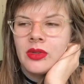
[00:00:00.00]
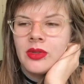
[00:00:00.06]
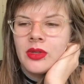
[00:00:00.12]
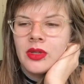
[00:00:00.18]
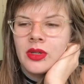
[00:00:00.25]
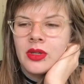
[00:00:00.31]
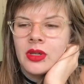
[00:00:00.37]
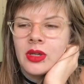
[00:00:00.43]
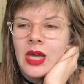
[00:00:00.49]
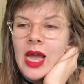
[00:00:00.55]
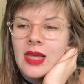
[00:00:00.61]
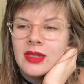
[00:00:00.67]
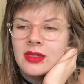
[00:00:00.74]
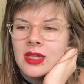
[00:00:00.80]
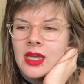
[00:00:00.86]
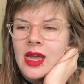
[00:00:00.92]
the
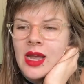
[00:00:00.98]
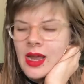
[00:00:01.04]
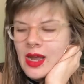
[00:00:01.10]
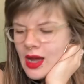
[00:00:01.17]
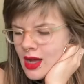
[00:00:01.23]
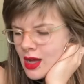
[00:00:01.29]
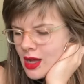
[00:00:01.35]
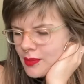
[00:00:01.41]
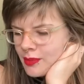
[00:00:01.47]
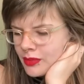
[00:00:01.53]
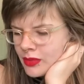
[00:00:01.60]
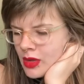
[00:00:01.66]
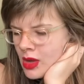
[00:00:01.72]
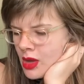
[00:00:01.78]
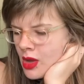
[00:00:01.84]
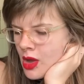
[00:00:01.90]
essay,
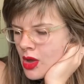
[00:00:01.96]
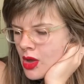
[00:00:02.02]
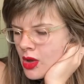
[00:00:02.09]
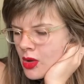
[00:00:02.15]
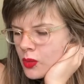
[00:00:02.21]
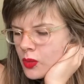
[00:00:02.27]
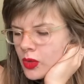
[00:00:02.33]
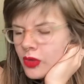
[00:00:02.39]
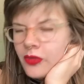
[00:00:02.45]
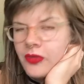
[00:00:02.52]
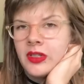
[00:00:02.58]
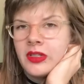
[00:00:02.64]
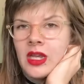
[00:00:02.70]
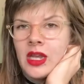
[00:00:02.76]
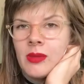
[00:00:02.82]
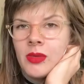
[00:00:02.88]
Woolf is
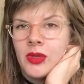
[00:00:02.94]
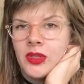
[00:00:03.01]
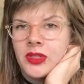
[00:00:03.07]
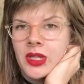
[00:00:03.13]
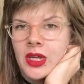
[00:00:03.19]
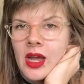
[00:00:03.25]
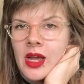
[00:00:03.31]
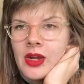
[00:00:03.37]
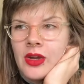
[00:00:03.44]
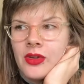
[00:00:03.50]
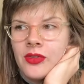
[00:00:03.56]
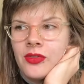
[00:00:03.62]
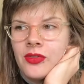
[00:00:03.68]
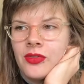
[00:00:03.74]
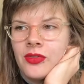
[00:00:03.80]
able to kind of